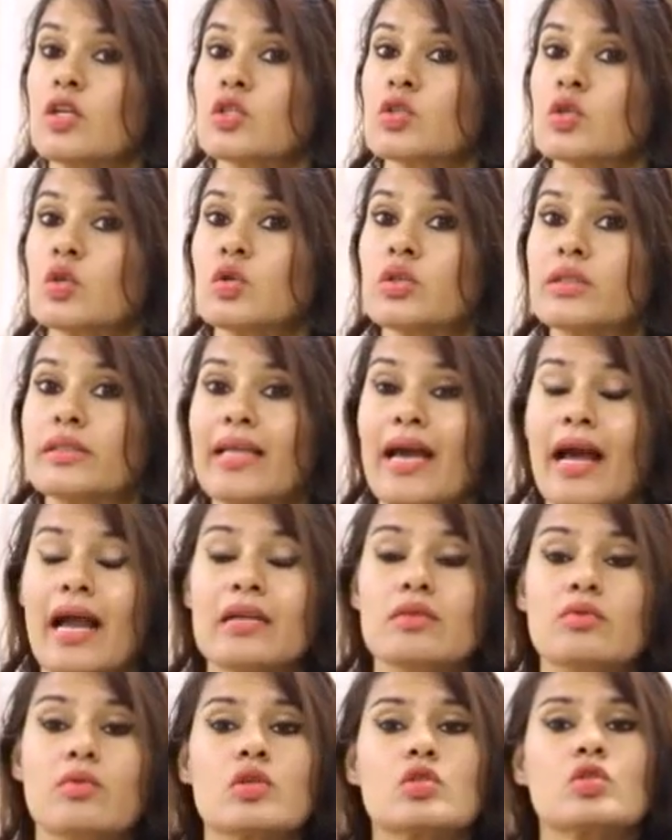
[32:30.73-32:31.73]
So
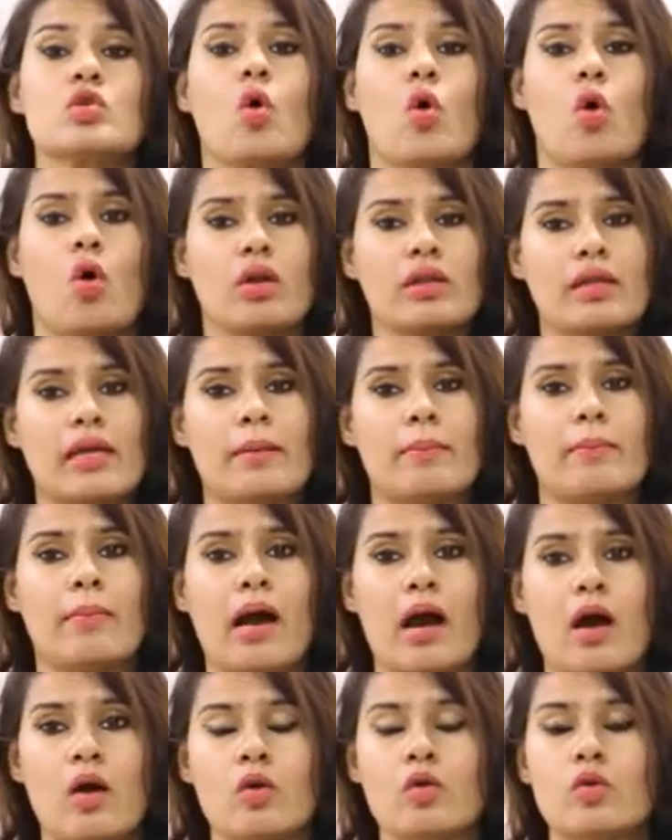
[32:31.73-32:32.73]
that was all
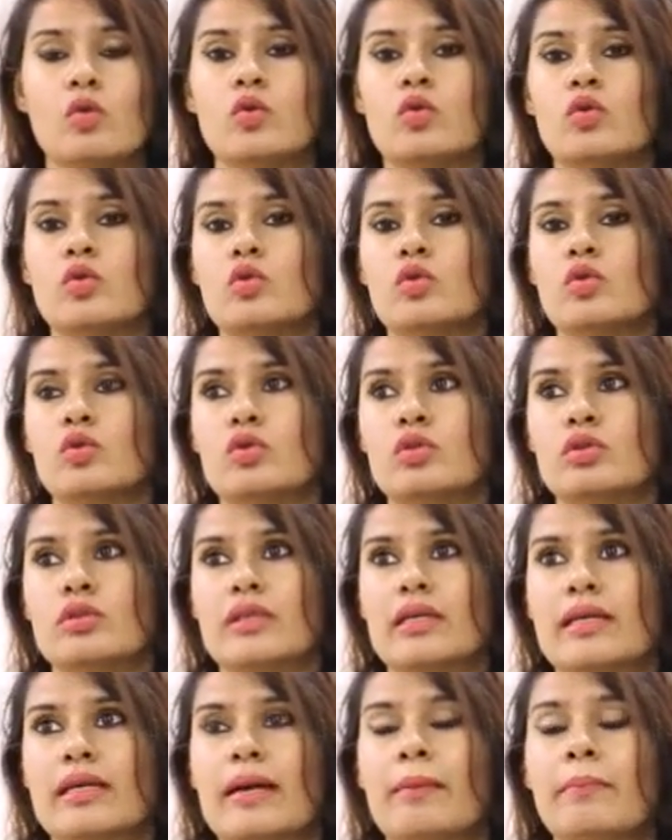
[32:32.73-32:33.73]

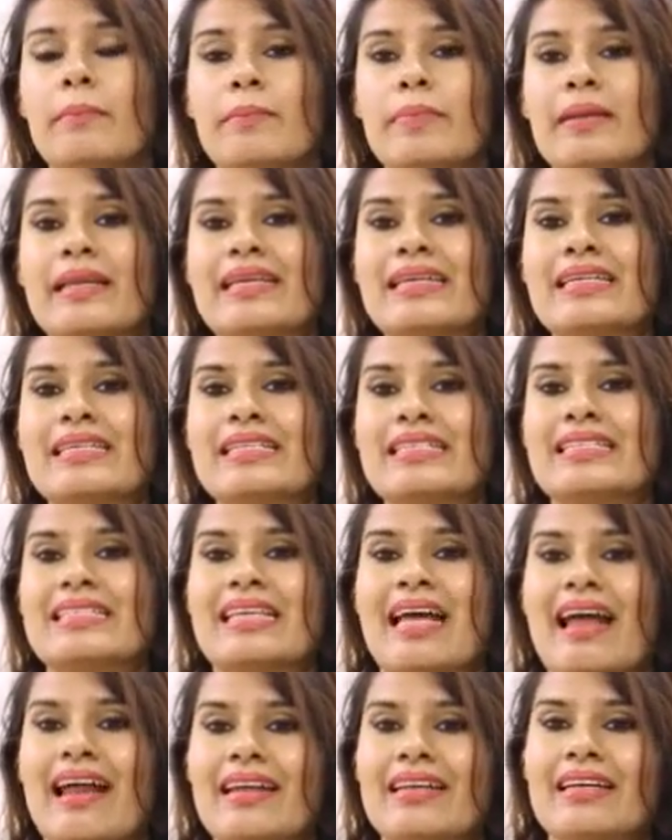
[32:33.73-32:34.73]
about the complete
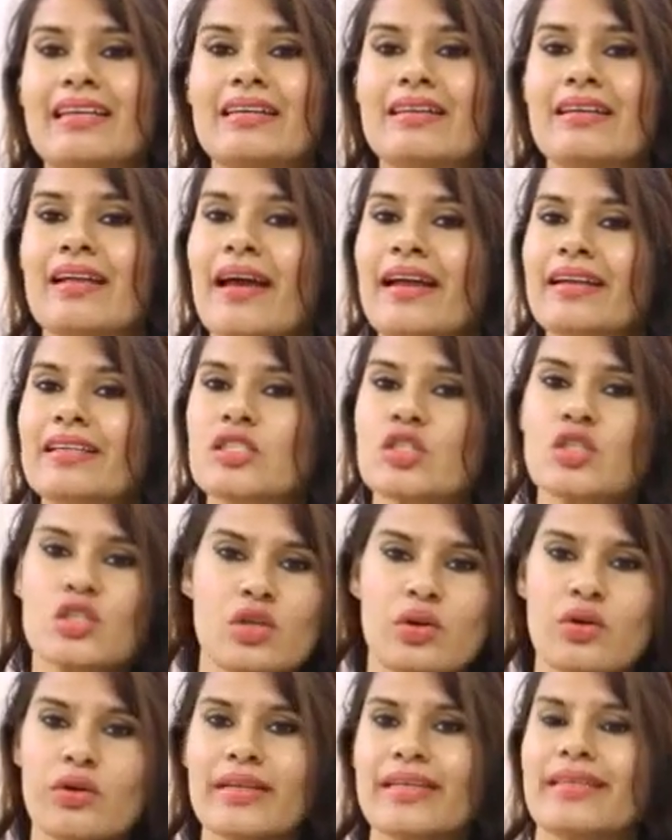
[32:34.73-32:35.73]
Saturnine
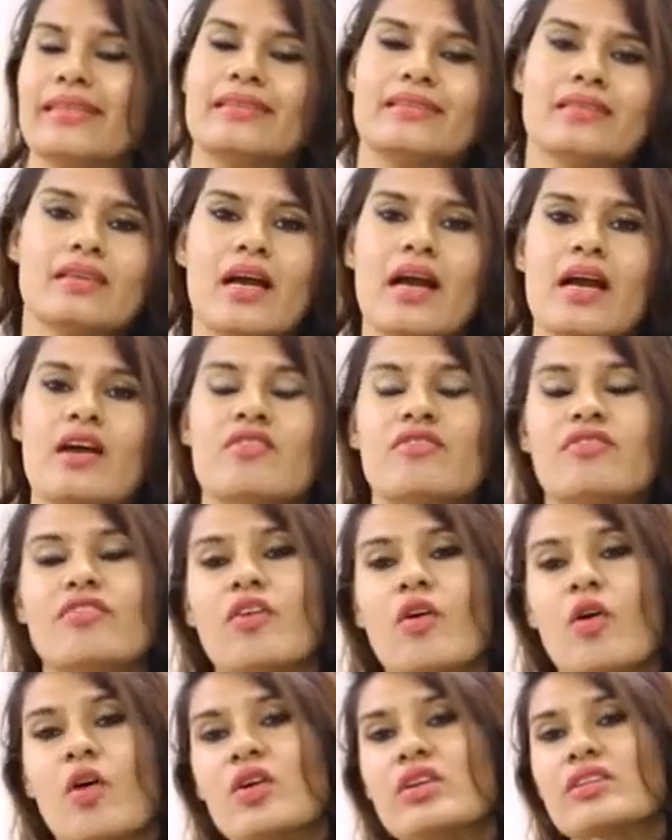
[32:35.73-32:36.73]
story
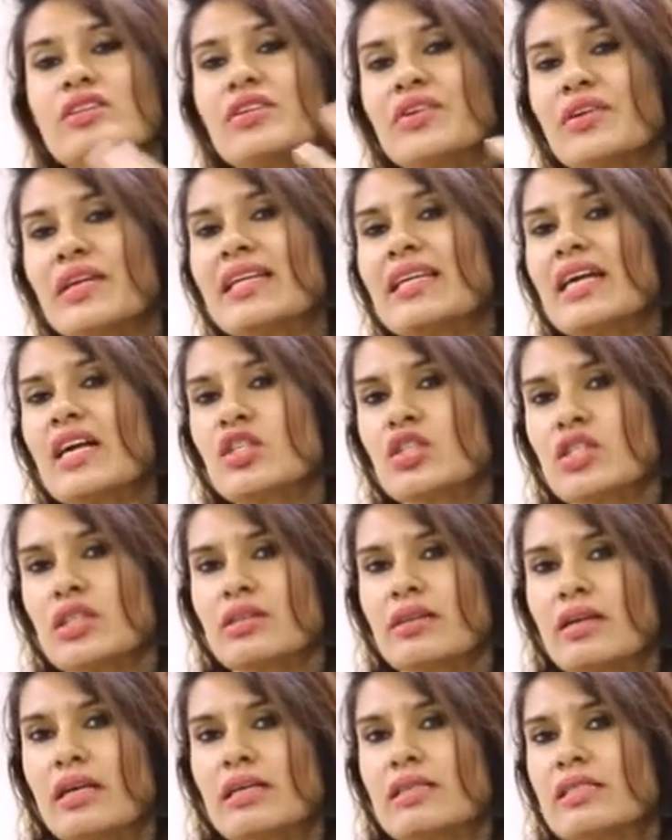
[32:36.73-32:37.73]
for 3
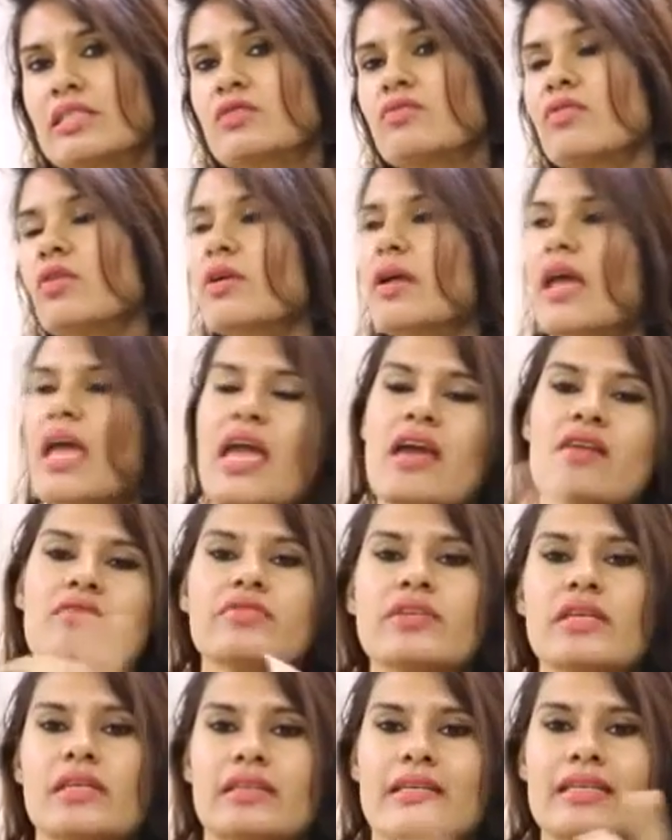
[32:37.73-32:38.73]
nakshatras, for
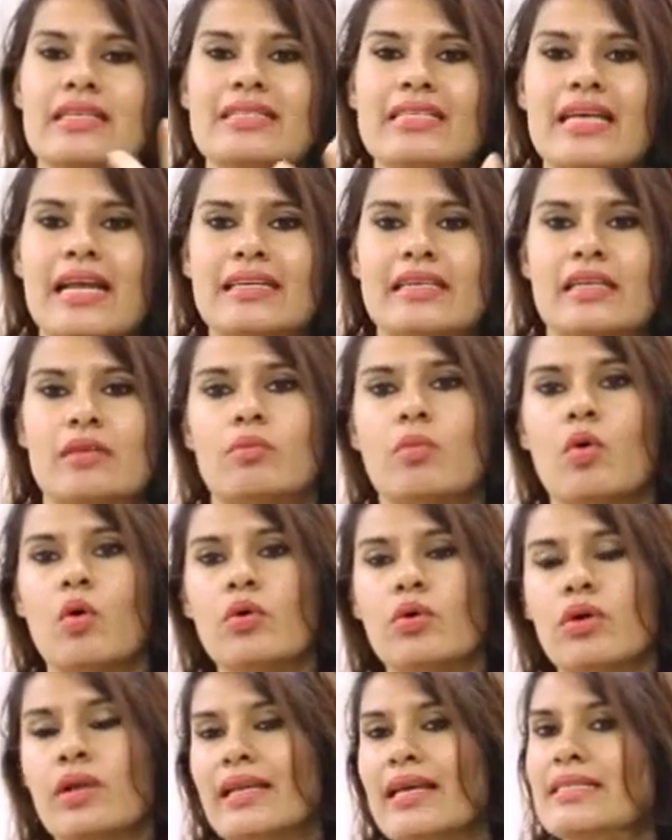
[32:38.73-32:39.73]
every other ascendant,
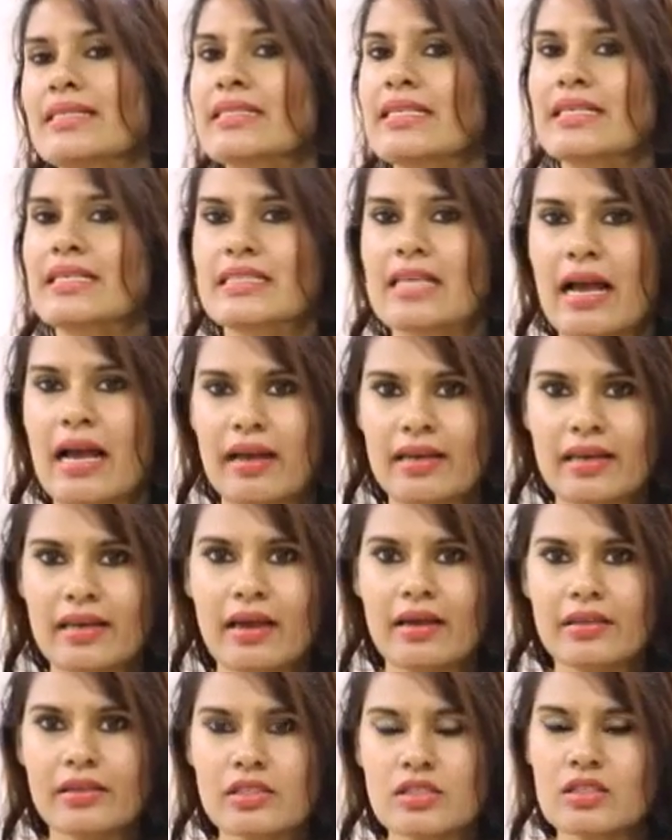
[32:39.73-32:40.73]
more or less. Yes,
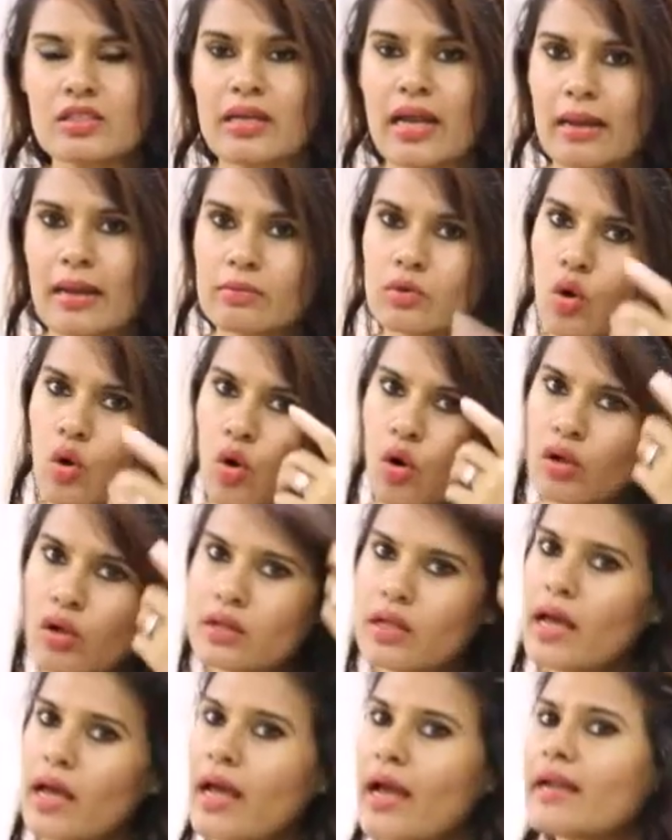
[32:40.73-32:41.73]
I described
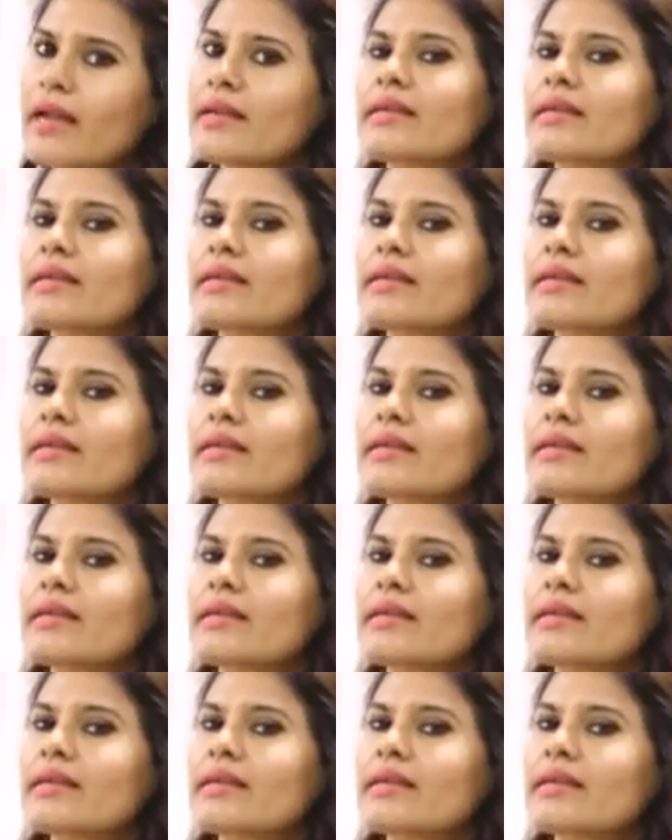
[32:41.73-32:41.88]
all.